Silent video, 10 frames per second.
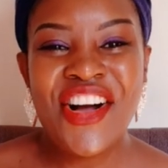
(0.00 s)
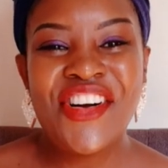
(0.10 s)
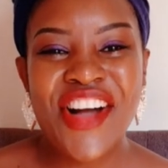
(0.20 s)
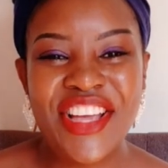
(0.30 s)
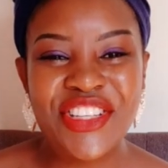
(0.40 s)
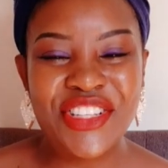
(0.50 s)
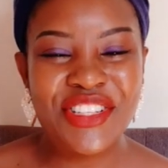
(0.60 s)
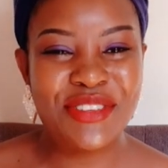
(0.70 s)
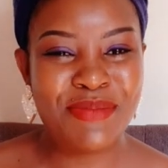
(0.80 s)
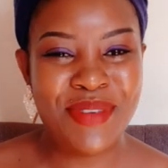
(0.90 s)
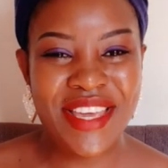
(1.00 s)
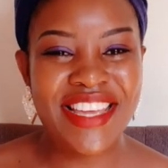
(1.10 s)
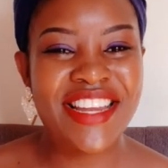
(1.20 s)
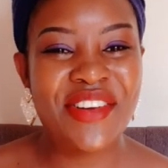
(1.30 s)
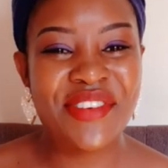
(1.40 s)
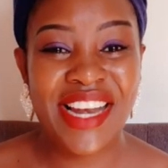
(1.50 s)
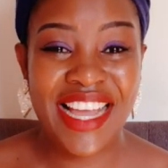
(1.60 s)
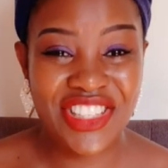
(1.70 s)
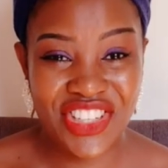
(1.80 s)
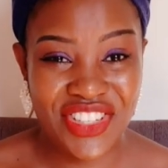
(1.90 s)
why should you be in a
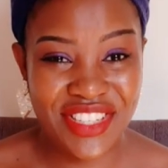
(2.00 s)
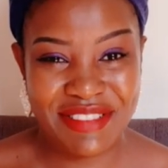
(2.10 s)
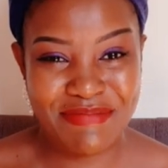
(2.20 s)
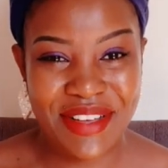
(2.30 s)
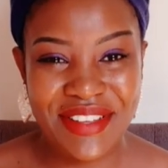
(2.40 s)
relationship?